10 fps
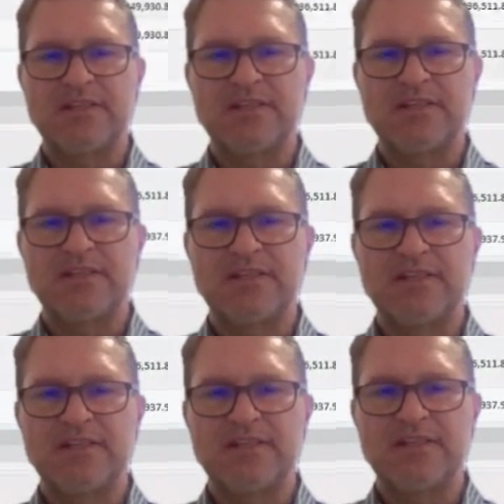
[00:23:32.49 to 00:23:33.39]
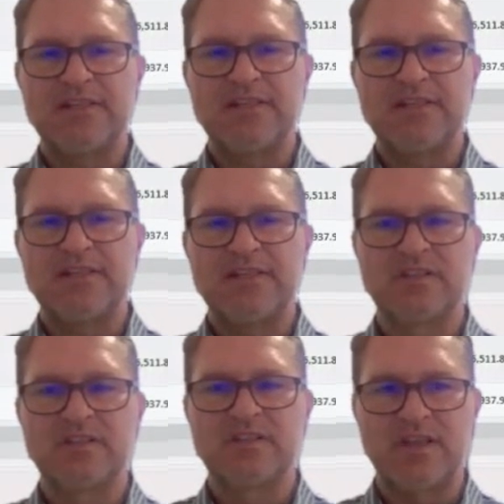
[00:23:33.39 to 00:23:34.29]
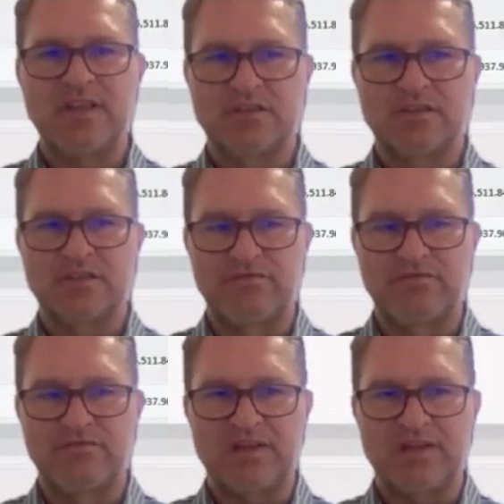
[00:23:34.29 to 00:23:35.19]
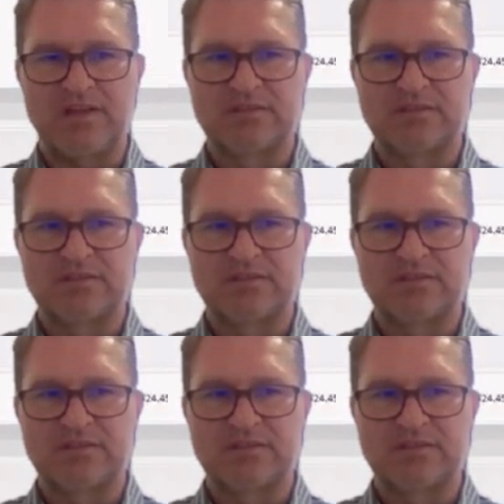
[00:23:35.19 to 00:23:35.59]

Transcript: can consist of thousands and thousands of lines.